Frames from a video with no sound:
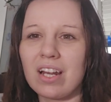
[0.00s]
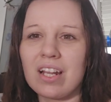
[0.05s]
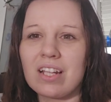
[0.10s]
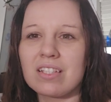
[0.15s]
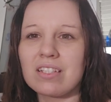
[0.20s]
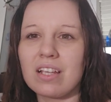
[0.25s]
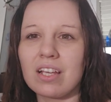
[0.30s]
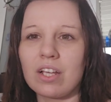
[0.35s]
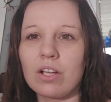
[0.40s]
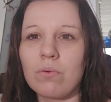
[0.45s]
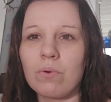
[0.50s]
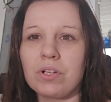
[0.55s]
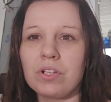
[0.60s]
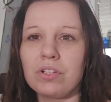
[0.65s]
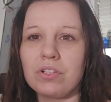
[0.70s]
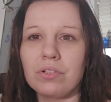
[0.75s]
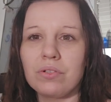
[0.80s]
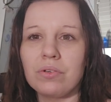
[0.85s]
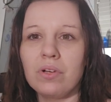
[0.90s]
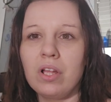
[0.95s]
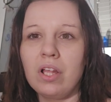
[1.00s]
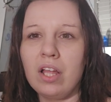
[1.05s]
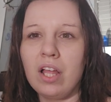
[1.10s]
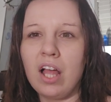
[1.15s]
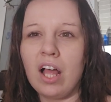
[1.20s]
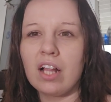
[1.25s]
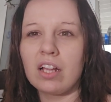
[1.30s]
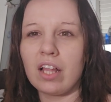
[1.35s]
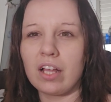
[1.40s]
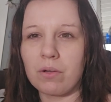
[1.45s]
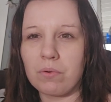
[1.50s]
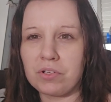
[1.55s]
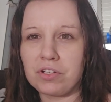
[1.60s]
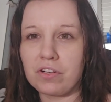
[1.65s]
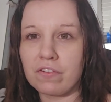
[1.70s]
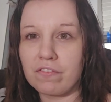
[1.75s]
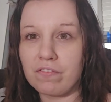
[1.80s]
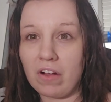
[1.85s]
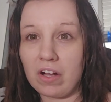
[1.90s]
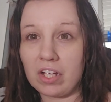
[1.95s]
It's like when
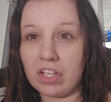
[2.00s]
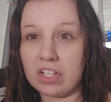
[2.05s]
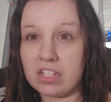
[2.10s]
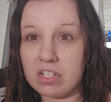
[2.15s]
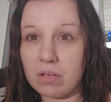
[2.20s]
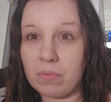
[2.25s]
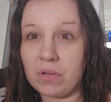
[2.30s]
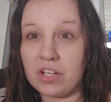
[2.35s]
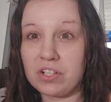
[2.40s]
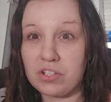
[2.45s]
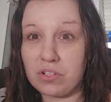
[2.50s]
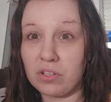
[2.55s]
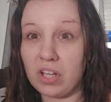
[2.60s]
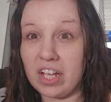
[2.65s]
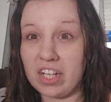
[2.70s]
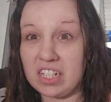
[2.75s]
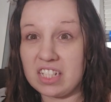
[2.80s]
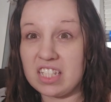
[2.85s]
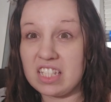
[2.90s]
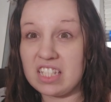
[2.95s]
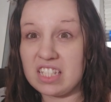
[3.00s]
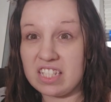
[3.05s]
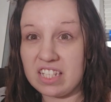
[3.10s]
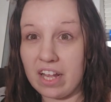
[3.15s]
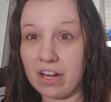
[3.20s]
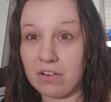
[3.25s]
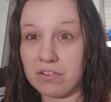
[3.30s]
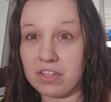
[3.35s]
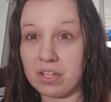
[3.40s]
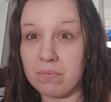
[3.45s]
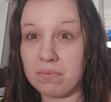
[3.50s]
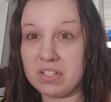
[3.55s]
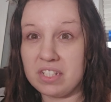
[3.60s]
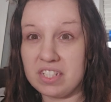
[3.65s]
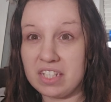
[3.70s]
you're fucking someone and you like stare them